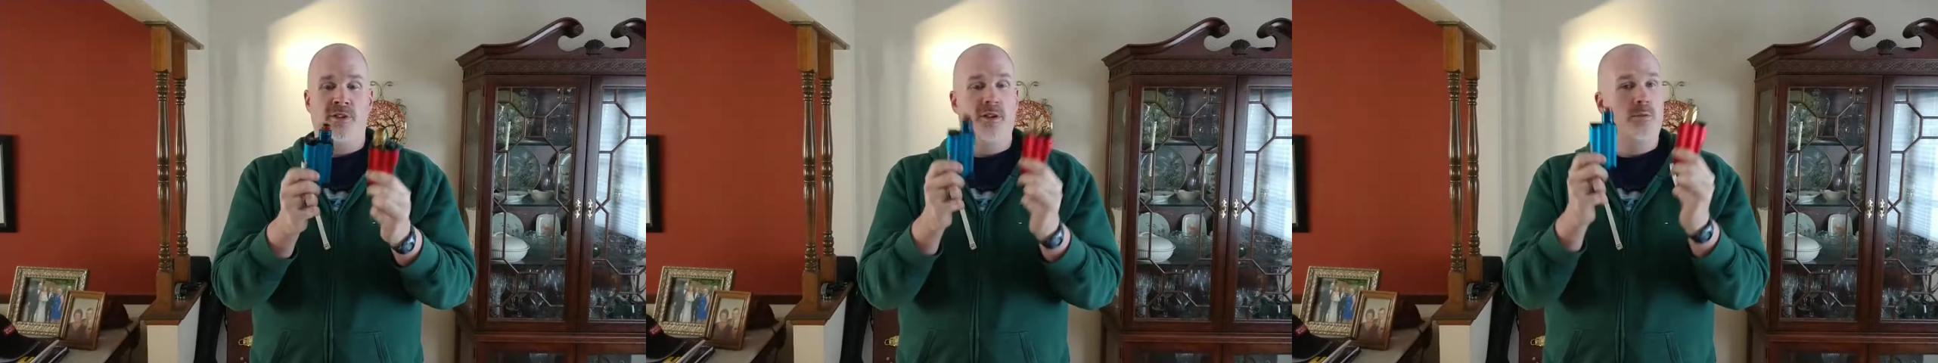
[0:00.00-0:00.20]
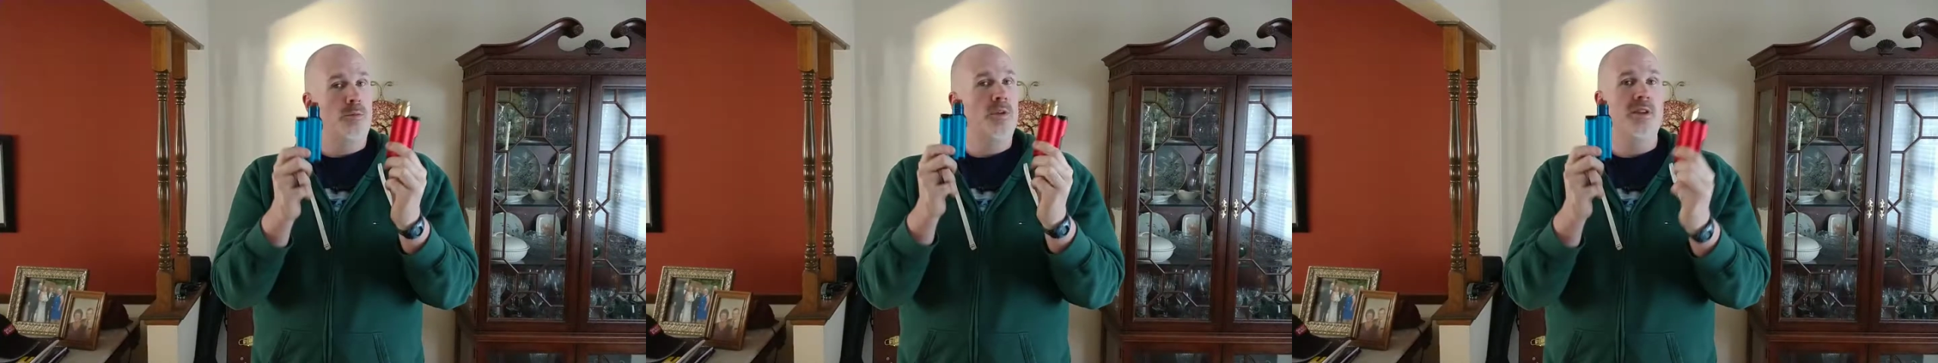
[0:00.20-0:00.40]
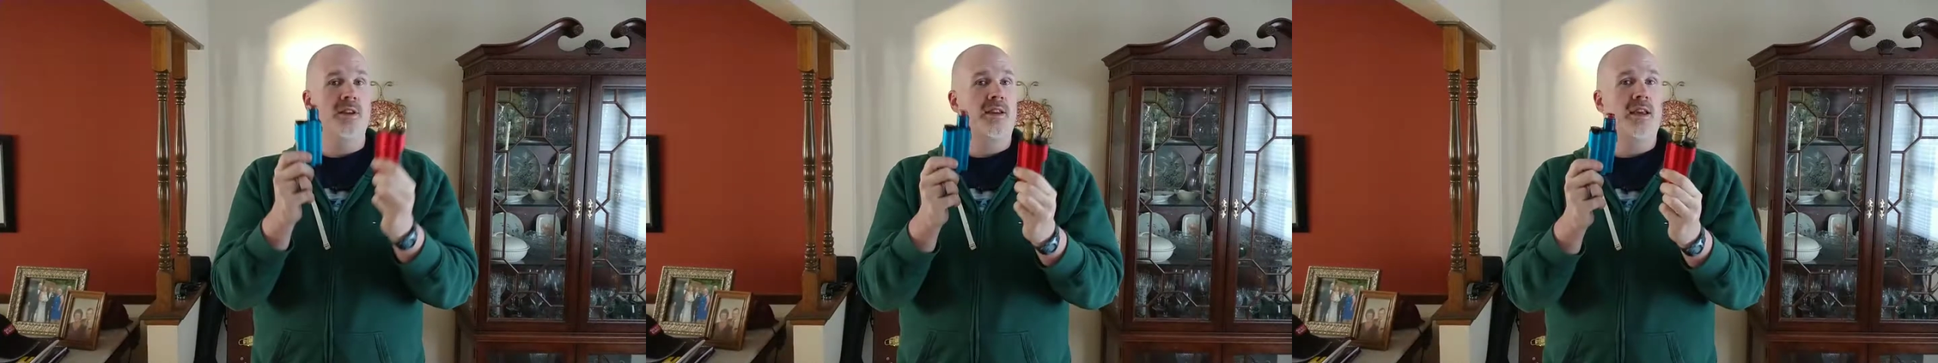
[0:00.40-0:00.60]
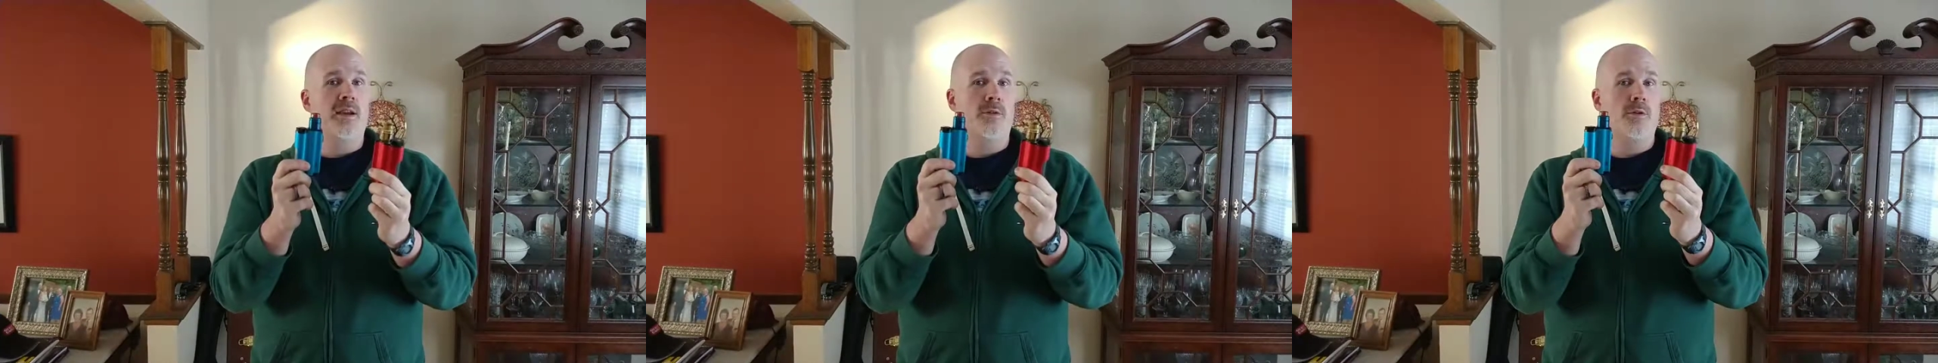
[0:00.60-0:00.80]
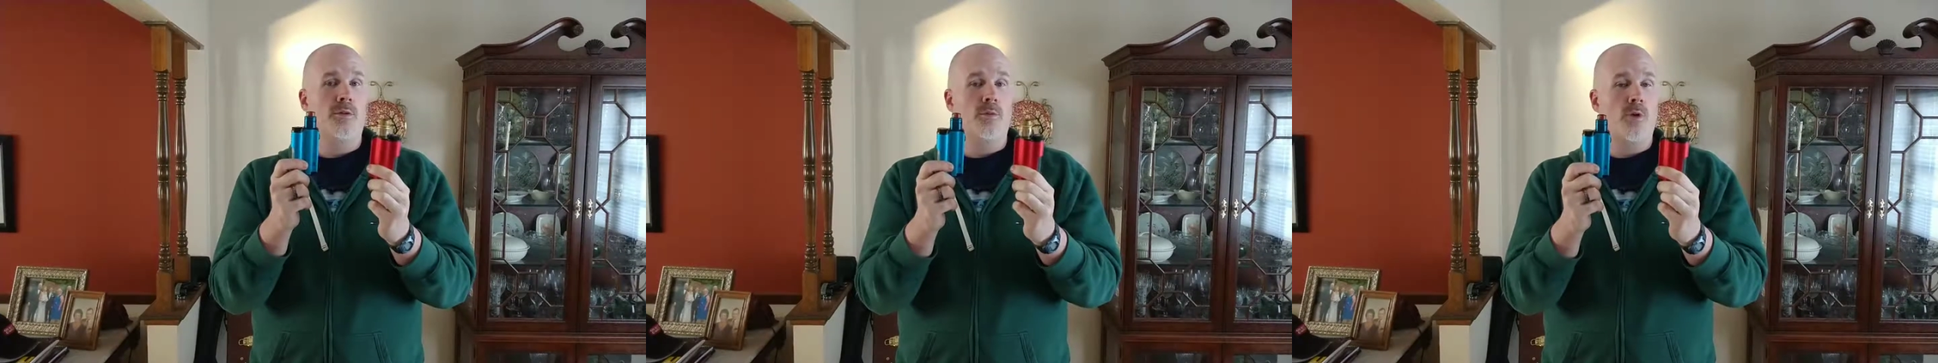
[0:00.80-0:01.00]
You really
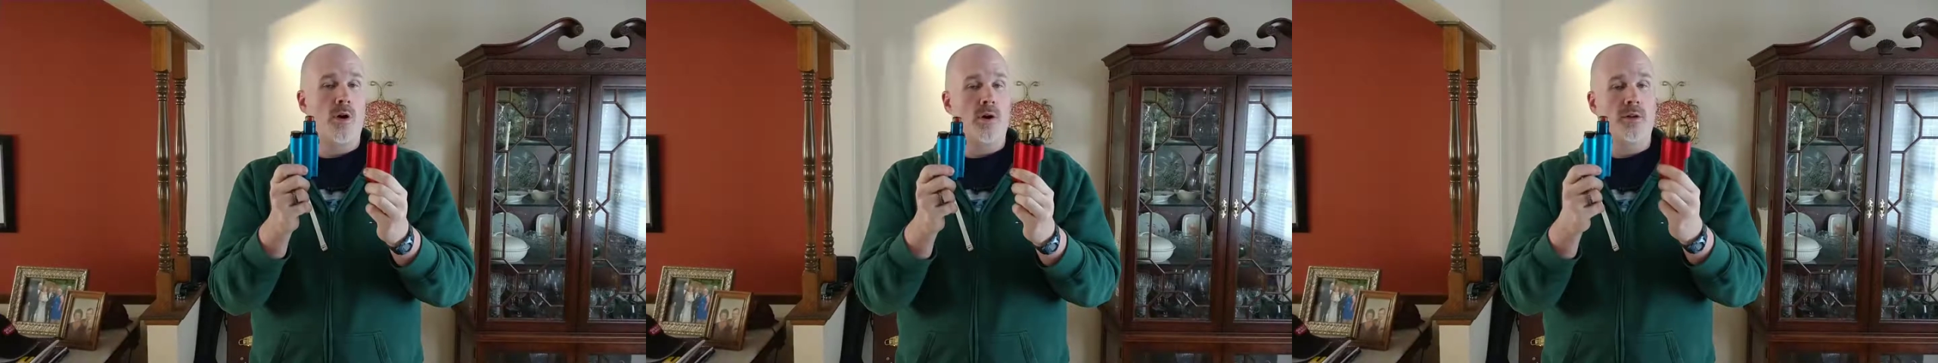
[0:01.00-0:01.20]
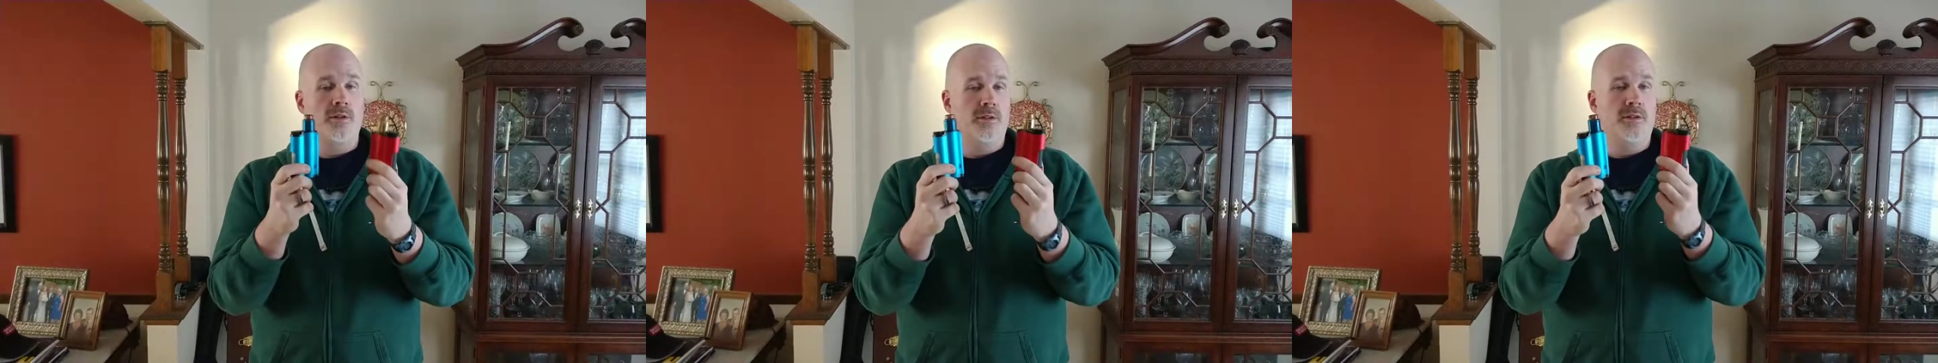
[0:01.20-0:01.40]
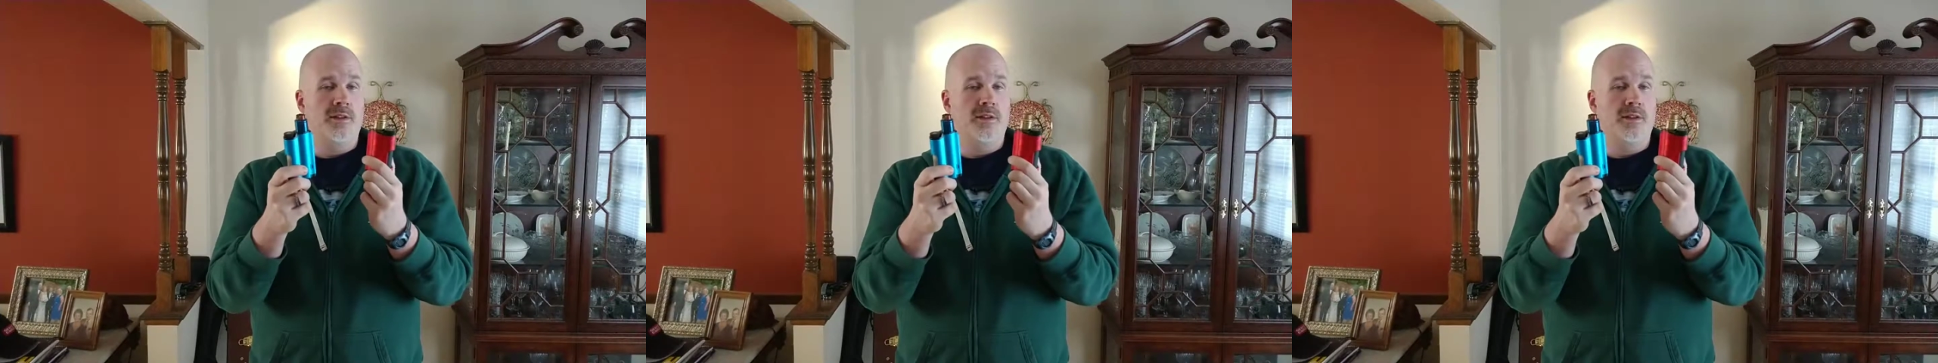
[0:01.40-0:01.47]
can't go wrong.